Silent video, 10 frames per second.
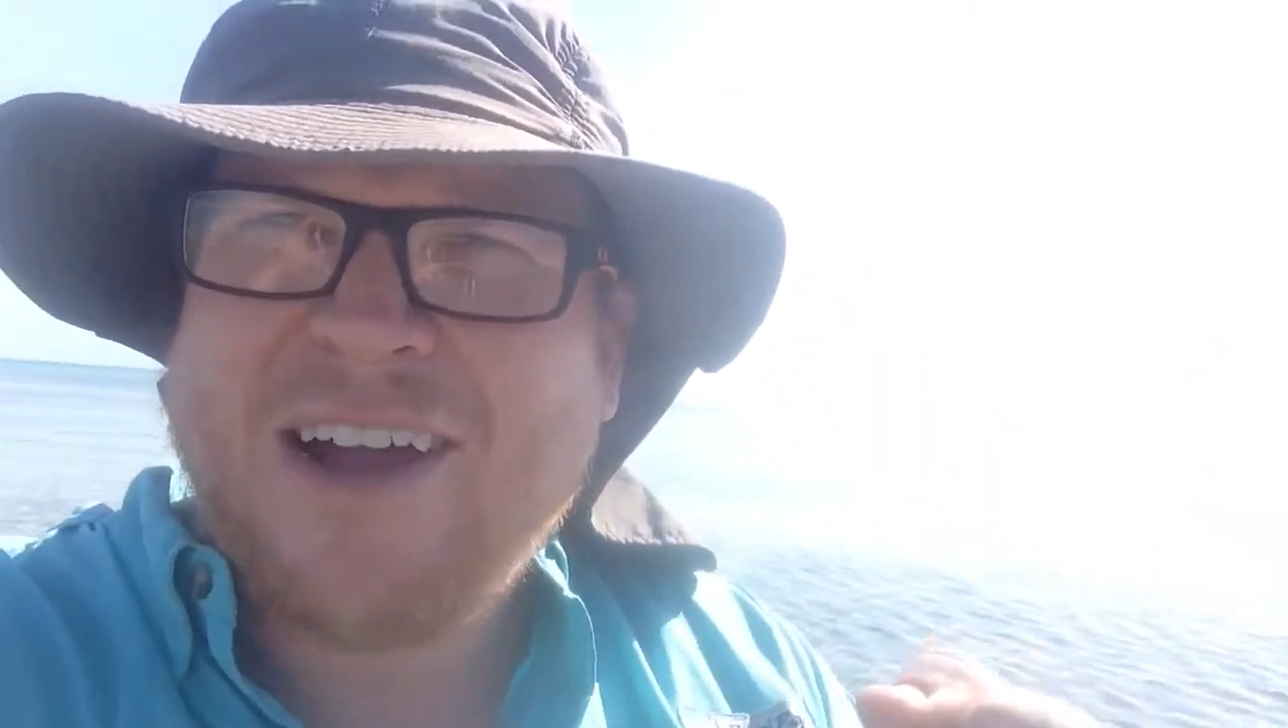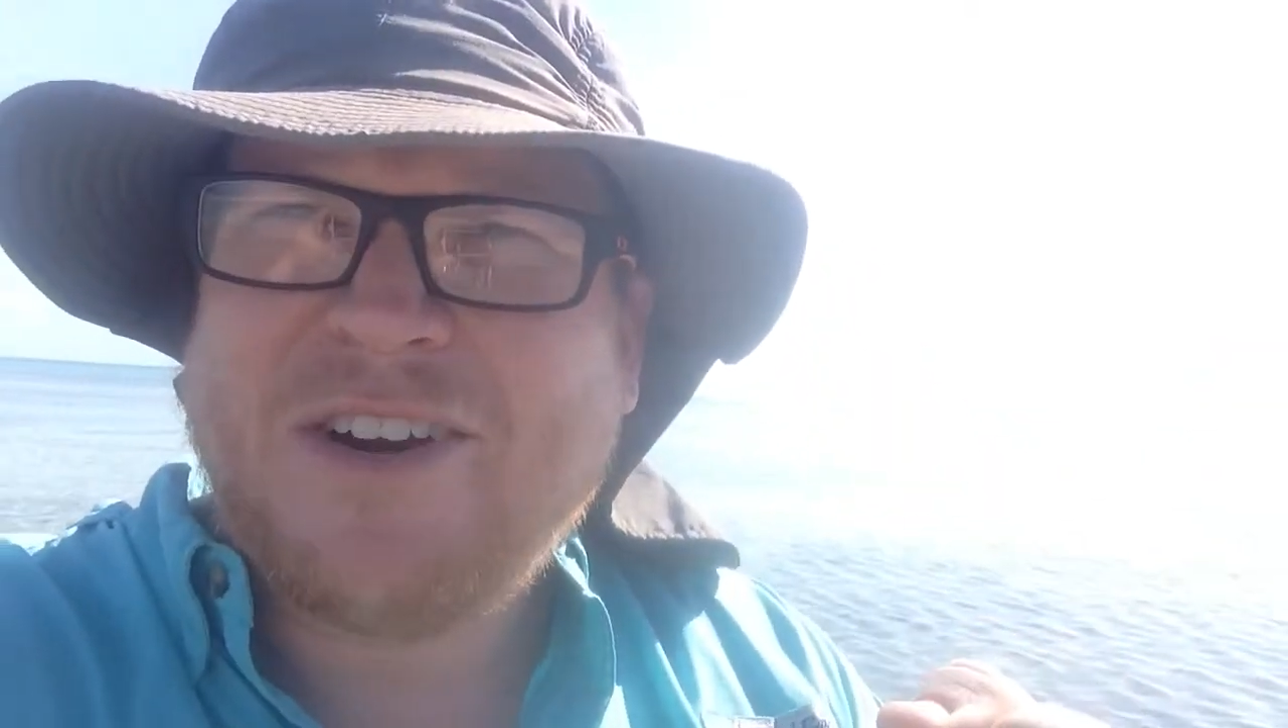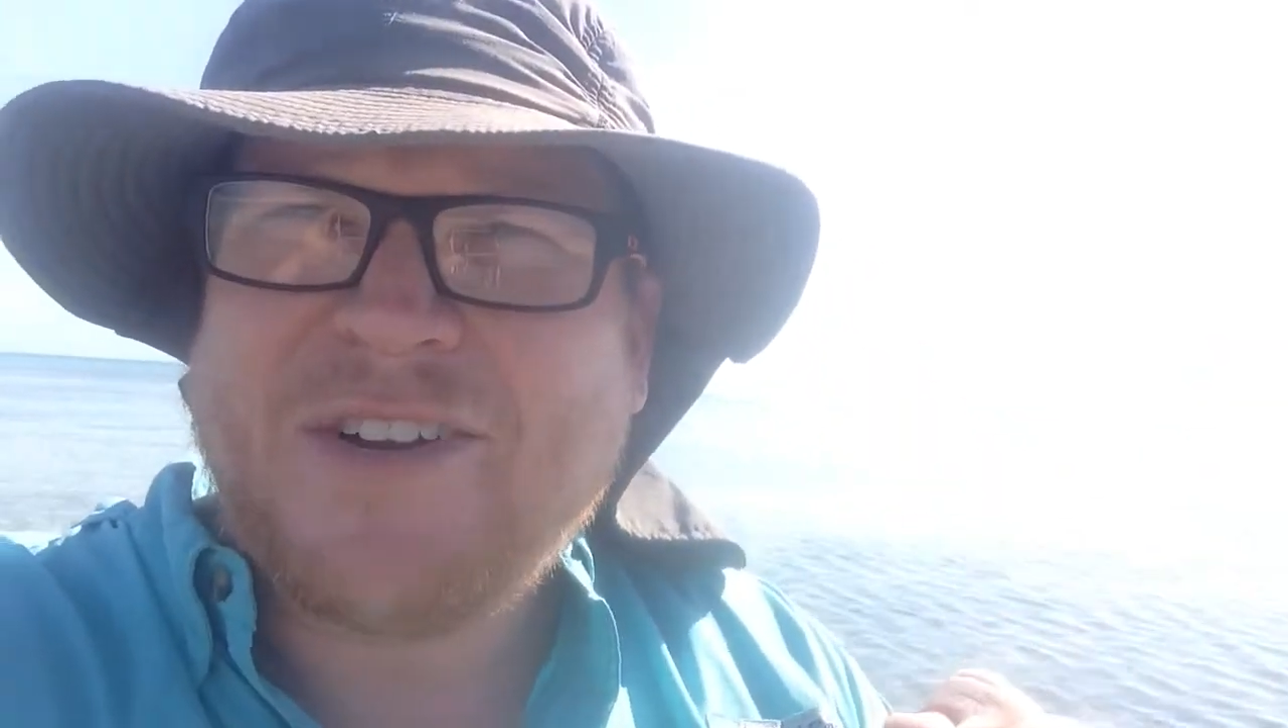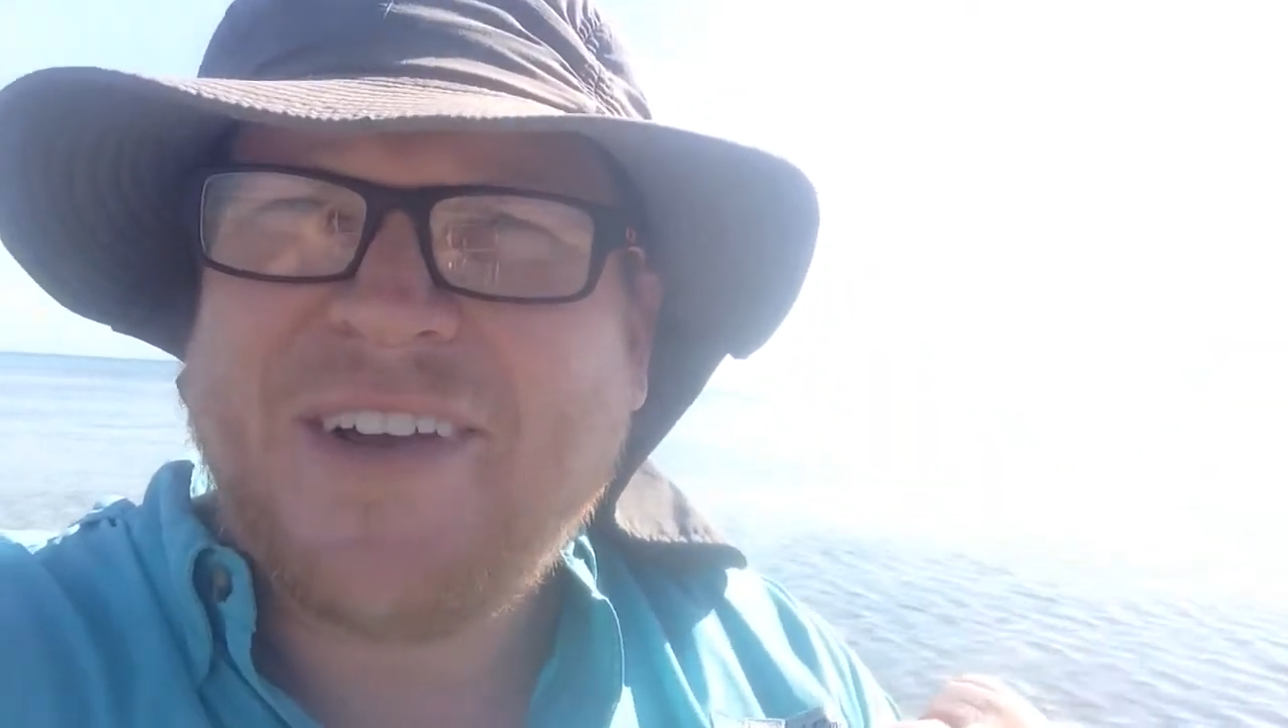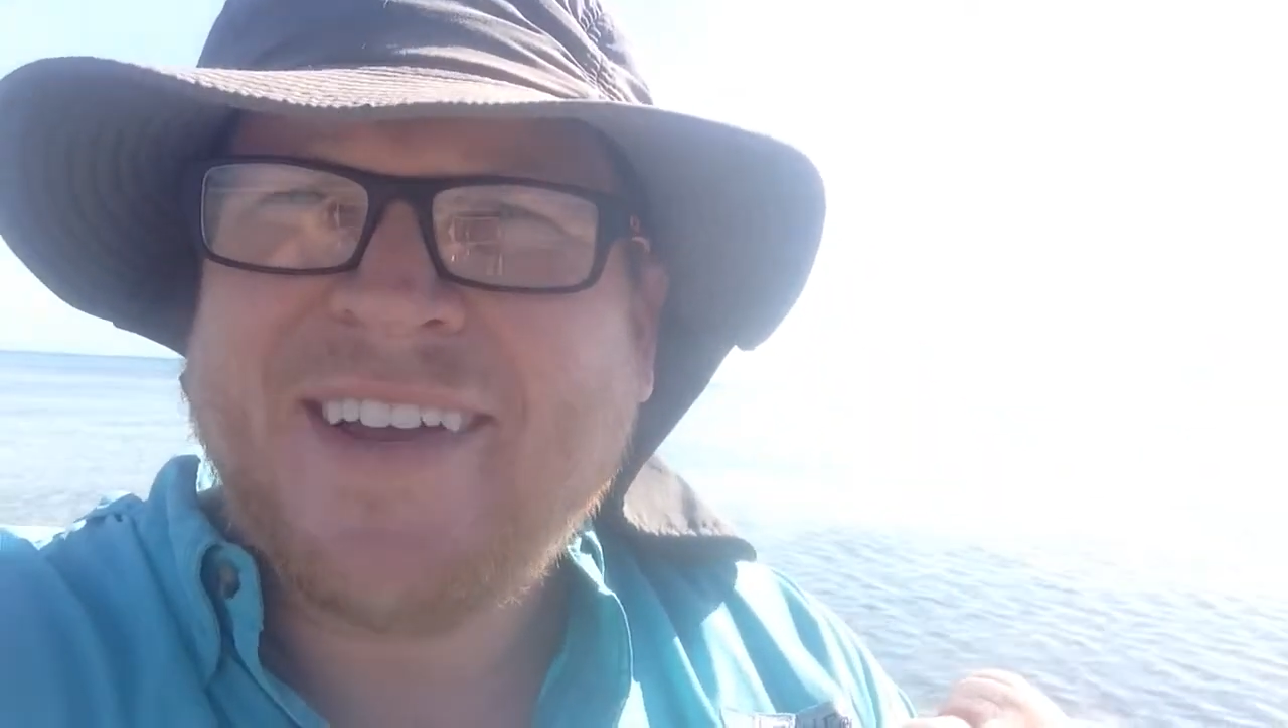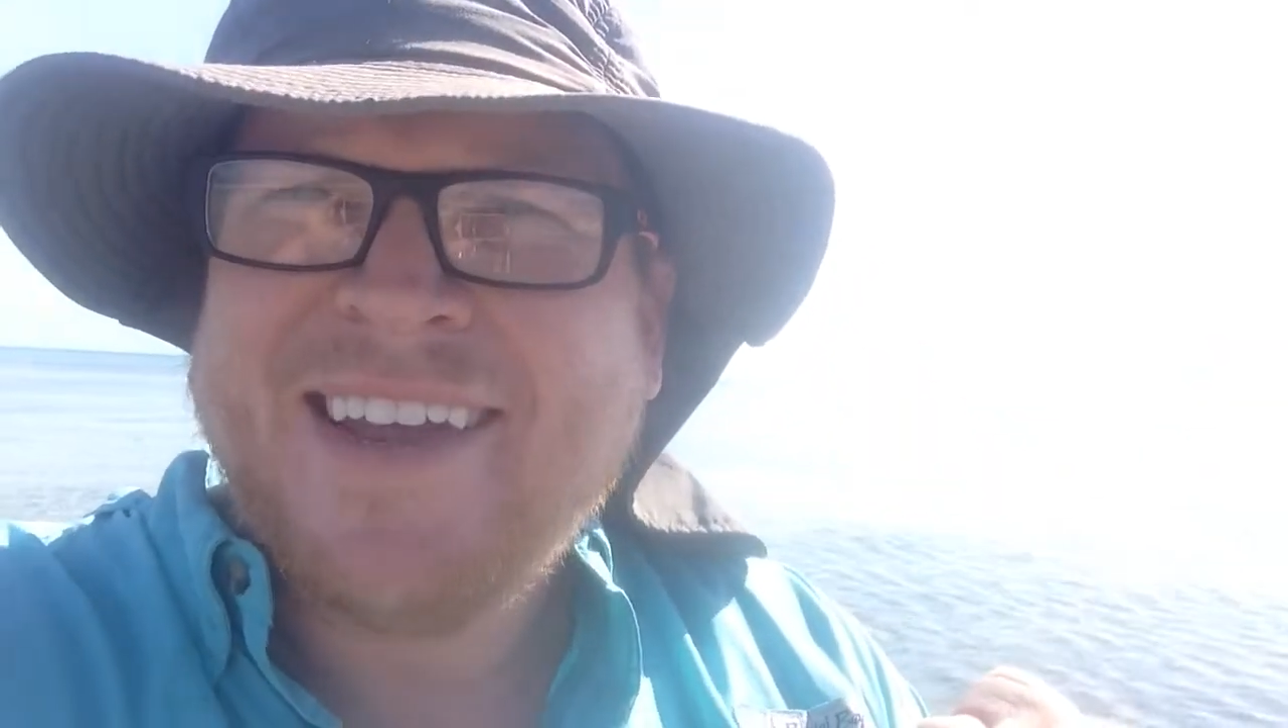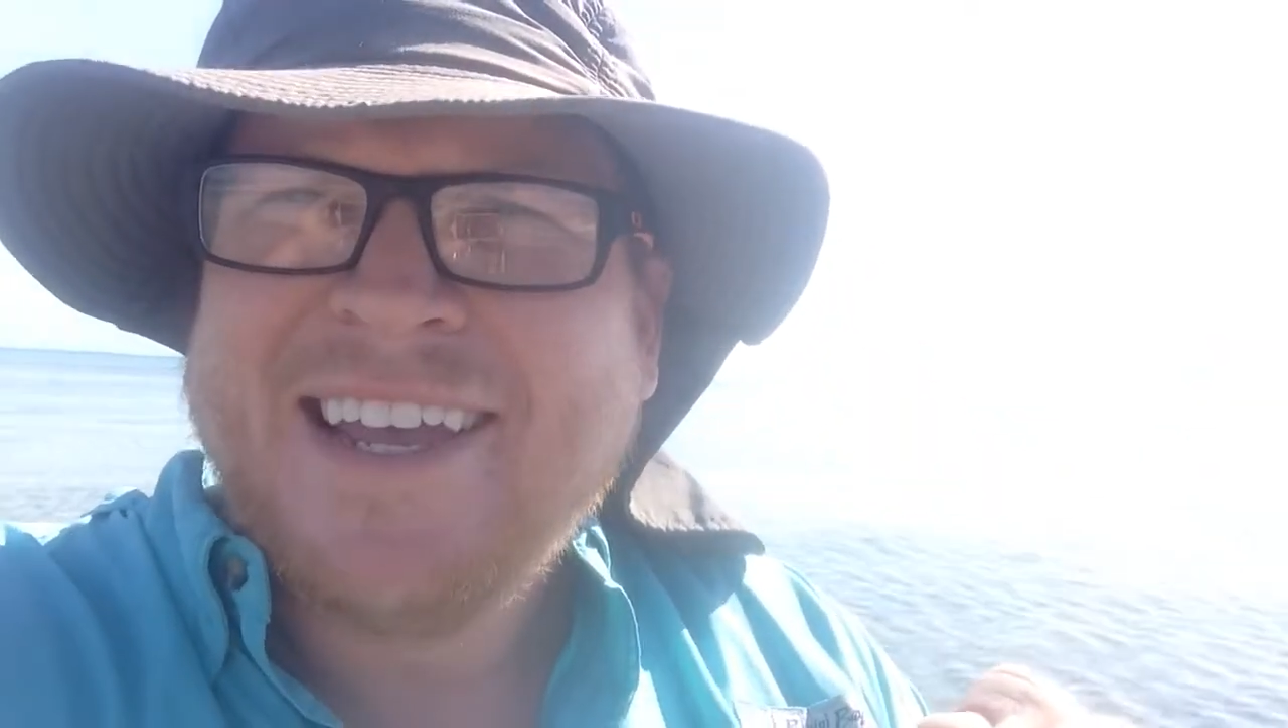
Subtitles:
under you.